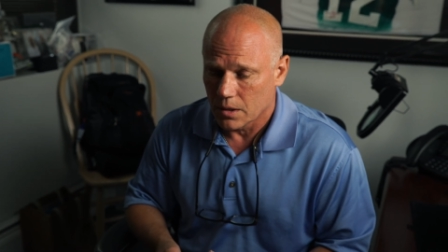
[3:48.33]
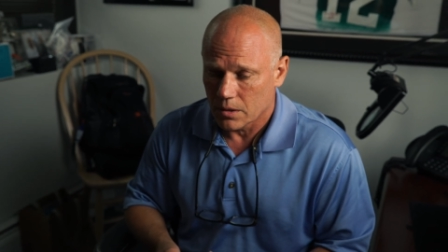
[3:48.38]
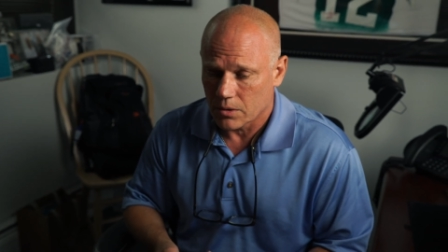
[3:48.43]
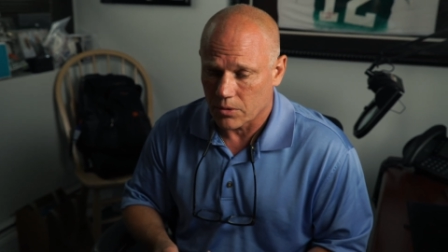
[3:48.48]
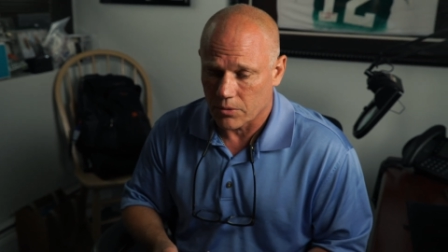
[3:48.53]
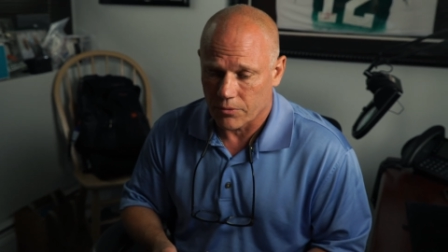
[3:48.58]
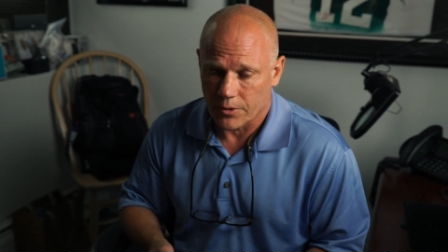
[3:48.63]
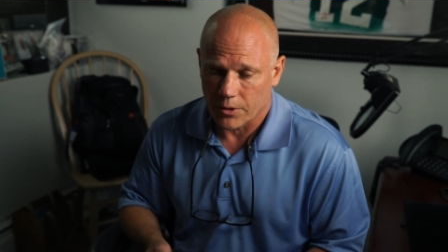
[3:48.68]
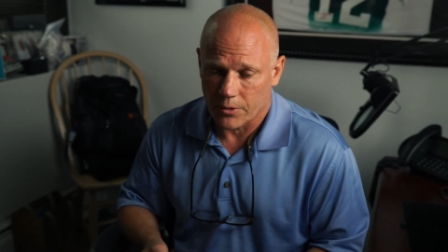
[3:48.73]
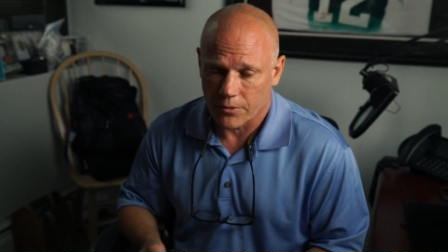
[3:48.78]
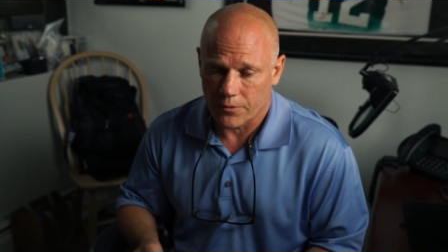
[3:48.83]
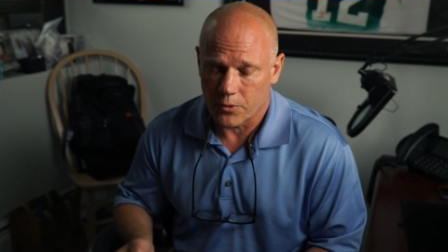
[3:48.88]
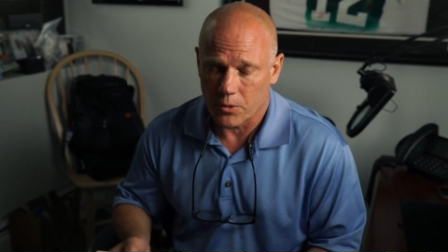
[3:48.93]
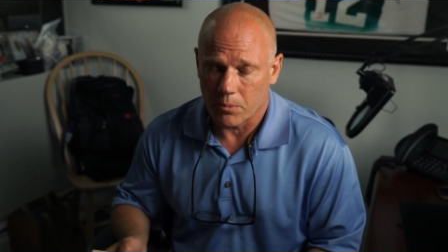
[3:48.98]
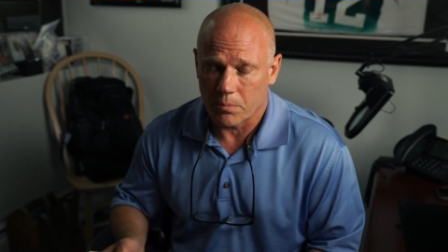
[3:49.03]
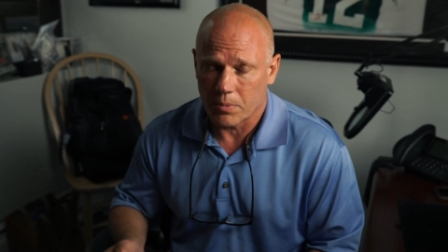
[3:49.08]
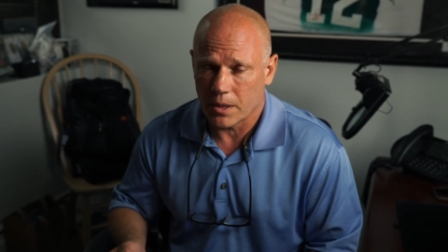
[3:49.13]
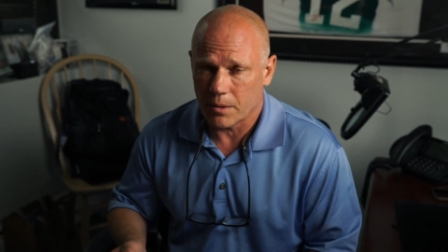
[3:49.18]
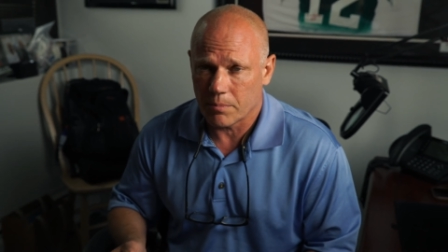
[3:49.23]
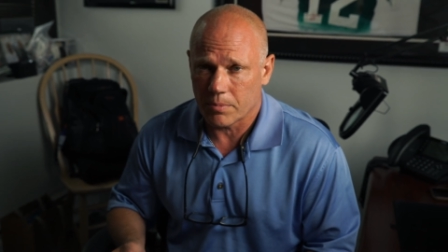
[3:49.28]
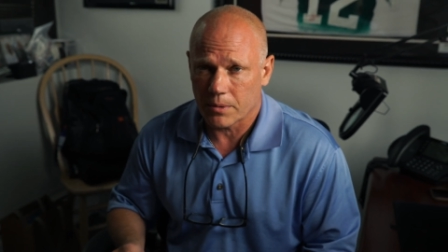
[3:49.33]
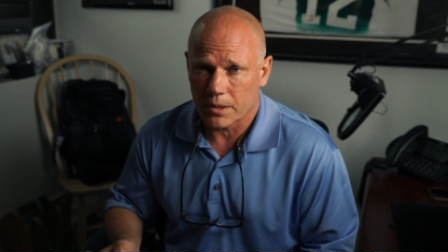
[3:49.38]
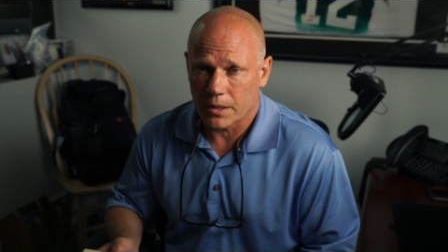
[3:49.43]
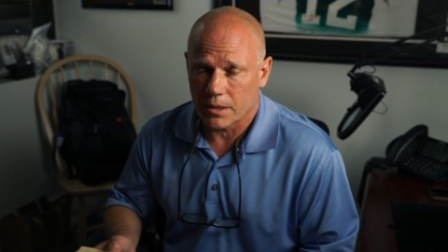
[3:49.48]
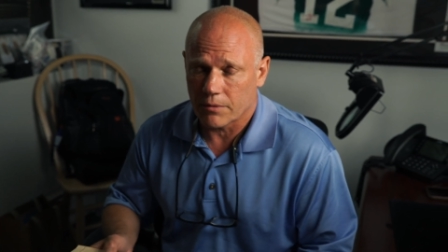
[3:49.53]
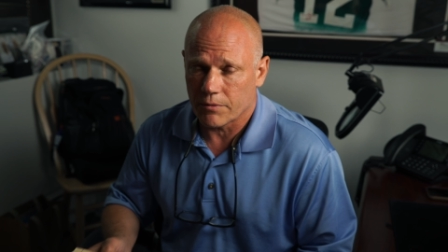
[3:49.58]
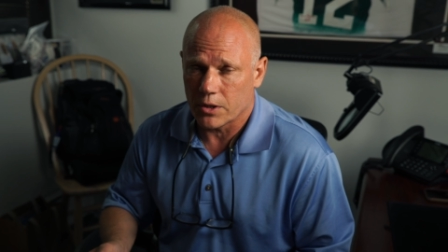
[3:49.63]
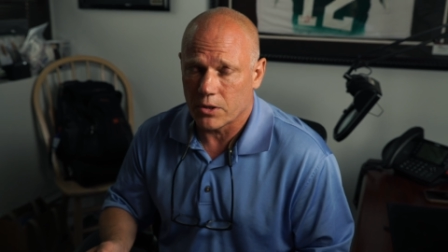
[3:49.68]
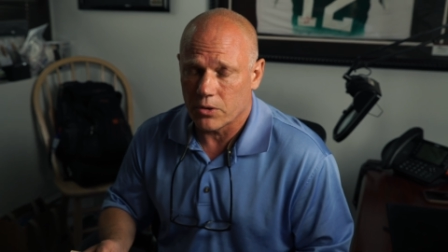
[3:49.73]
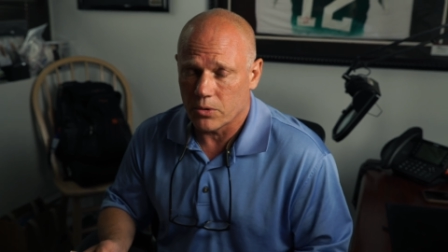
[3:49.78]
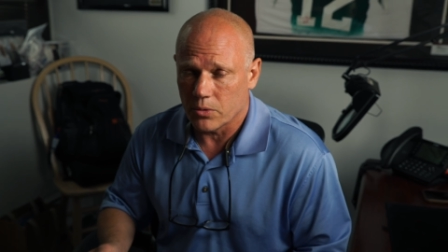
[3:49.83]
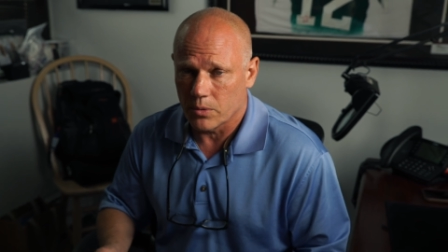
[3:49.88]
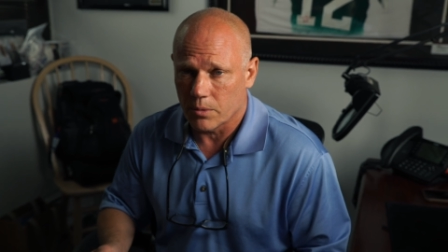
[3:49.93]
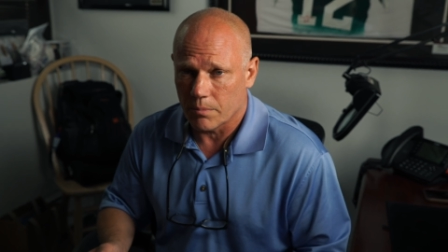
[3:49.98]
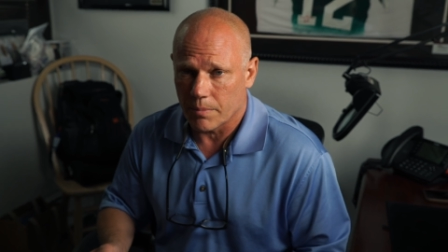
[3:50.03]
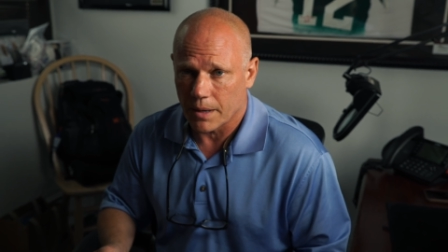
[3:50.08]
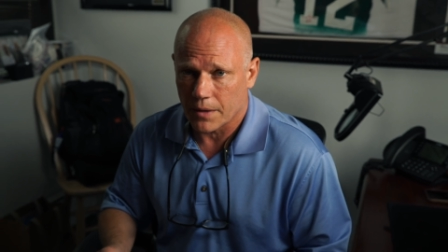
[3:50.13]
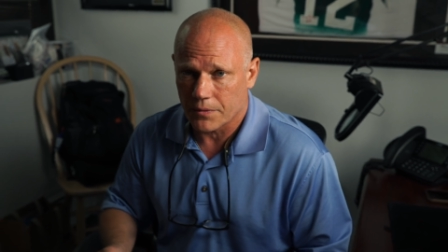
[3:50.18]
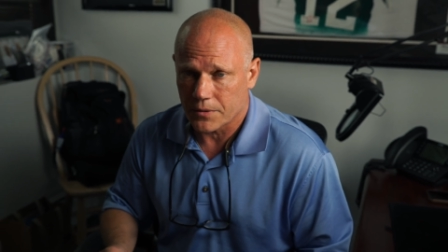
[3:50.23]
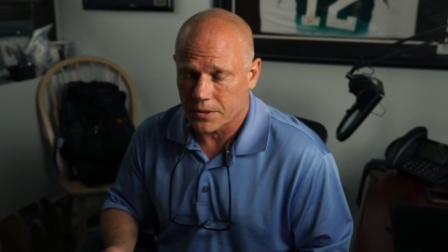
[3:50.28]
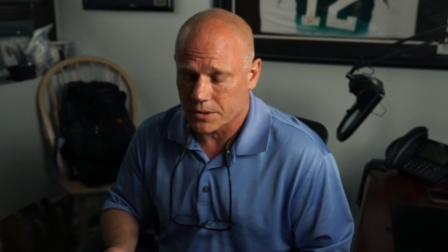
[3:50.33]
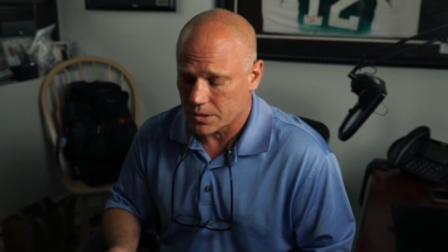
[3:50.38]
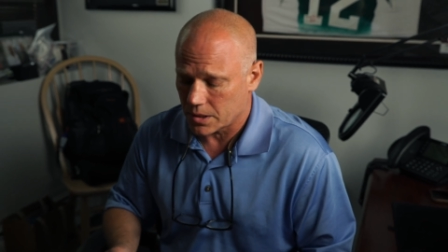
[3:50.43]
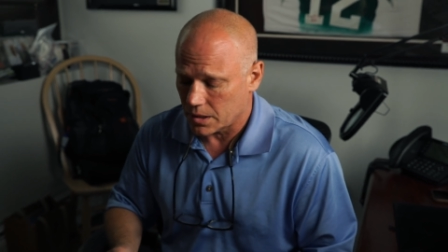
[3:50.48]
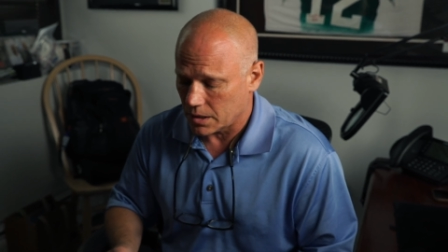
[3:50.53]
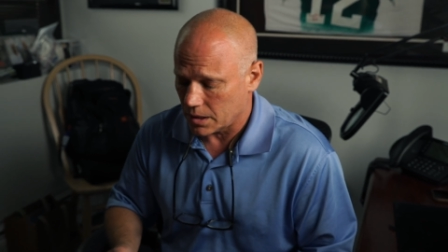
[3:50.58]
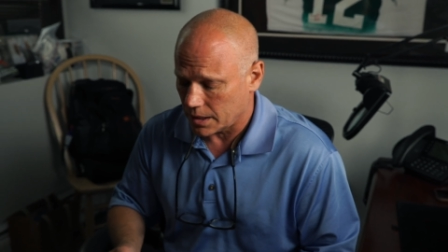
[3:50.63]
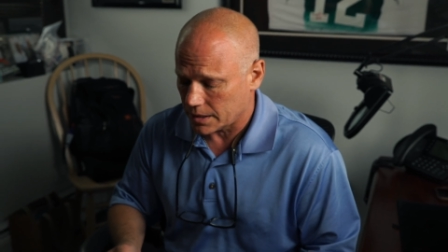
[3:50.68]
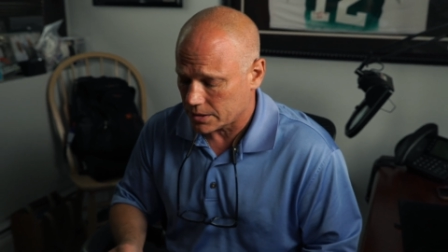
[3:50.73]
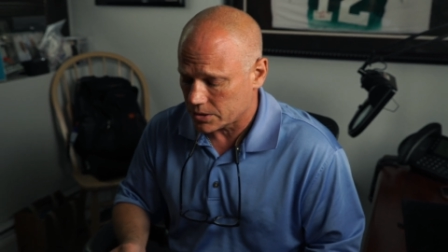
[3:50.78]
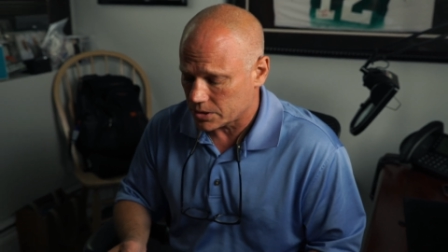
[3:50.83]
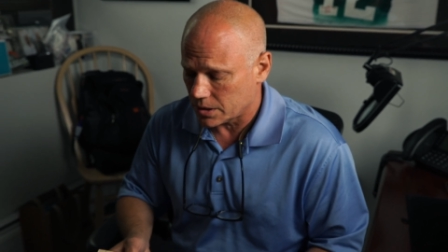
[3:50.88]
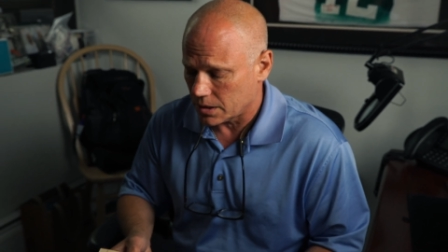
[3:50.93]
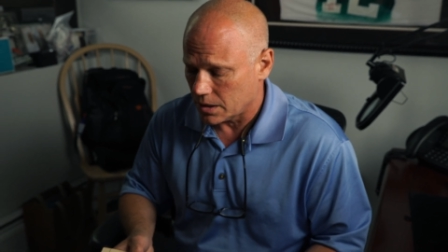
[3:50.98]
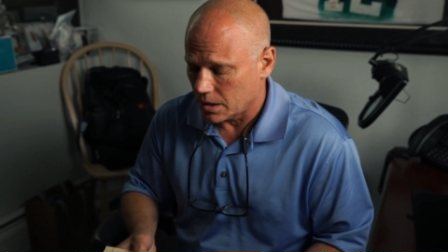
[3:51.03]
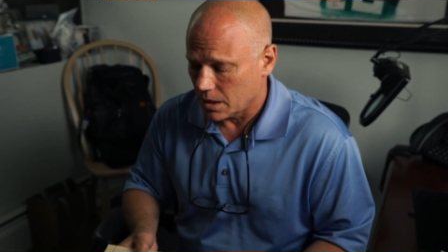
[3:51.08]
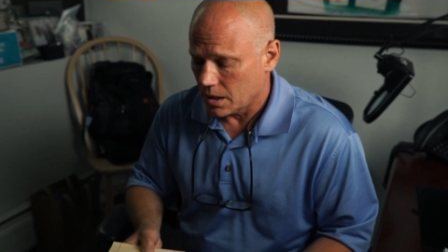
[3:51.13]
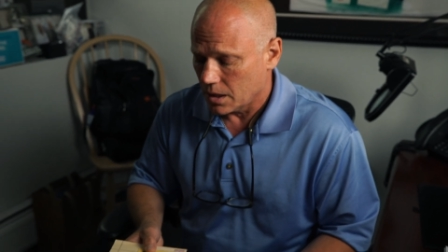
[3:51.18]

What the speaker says: there were very few people that even knew about this collection.